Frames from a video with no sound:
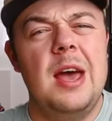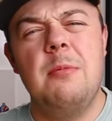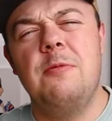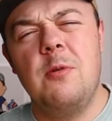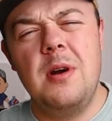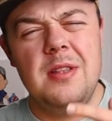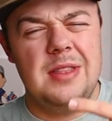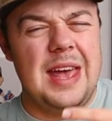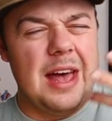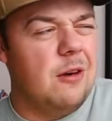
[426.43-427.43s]
and before
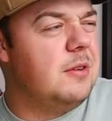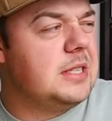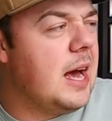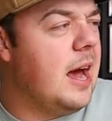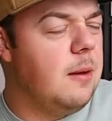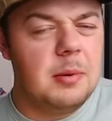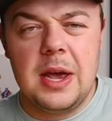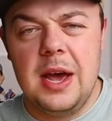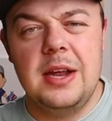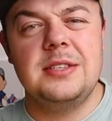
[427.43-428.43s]
the Elvis hype
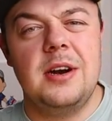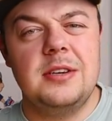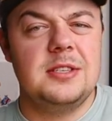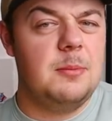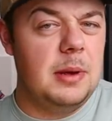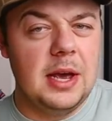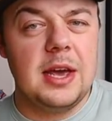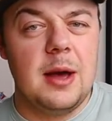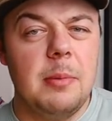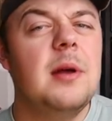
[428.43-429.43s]
kind of starts to
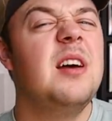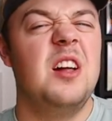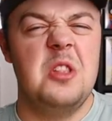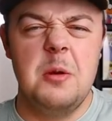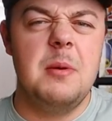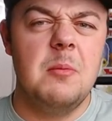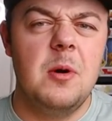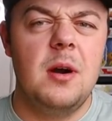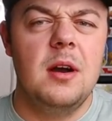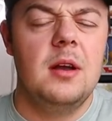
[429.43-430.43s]
pick up a little bit
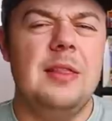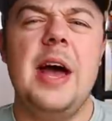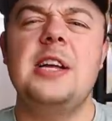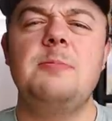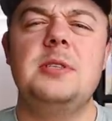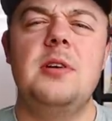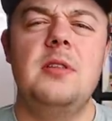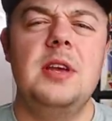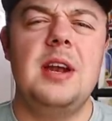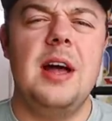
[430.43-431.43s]
more. And last but
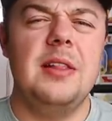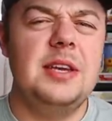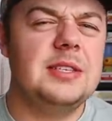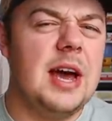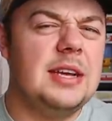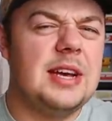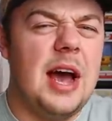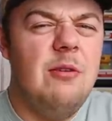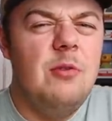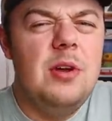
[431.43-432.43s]
certainly not least, guys,
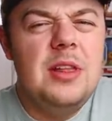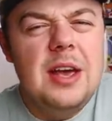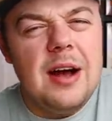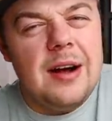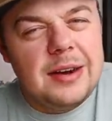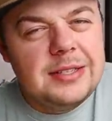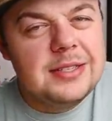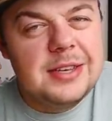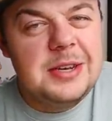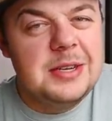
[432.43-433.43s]
I really
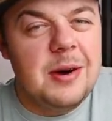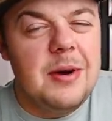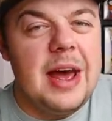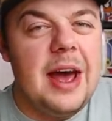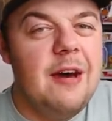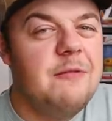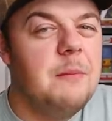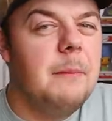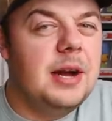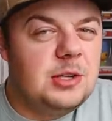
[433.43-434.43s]
honestly don't have
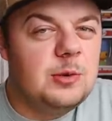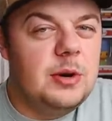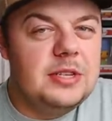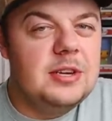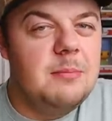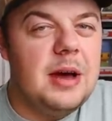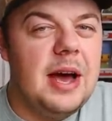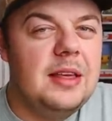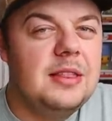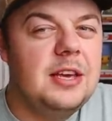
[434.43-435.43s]
much reasoning
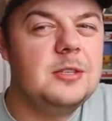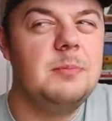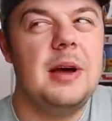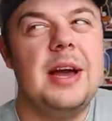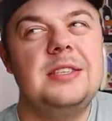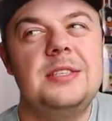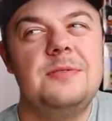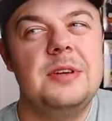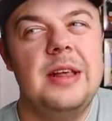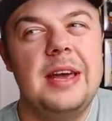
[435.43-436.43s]
behind these, but I
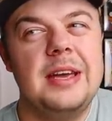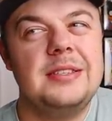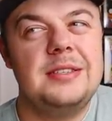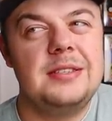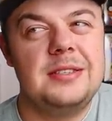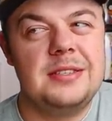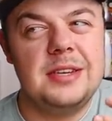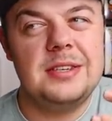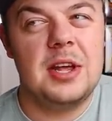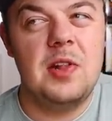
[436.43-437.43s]
just feel like it's just
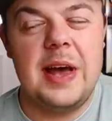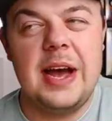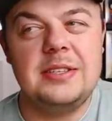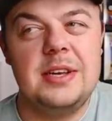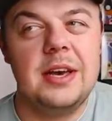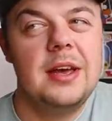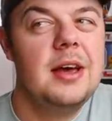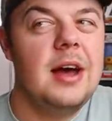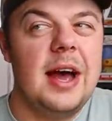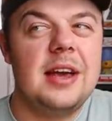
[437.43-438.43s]
such a classic,
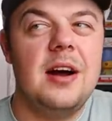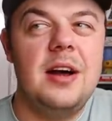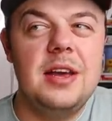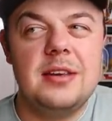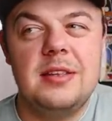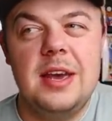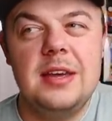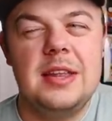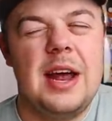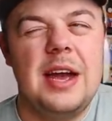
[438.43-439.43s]
iconic
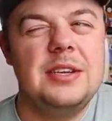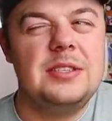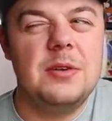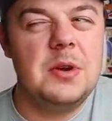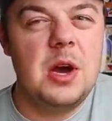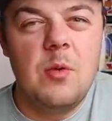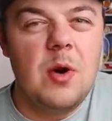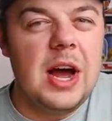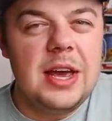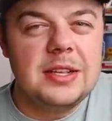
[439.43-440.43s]
thing that I just don't know
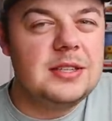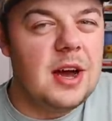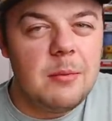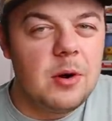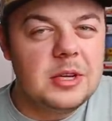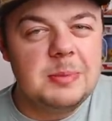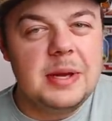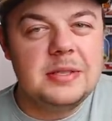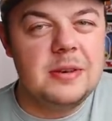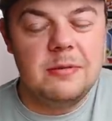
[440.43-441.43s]
why it's not more
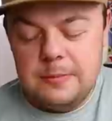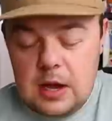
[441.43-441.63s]
expensive.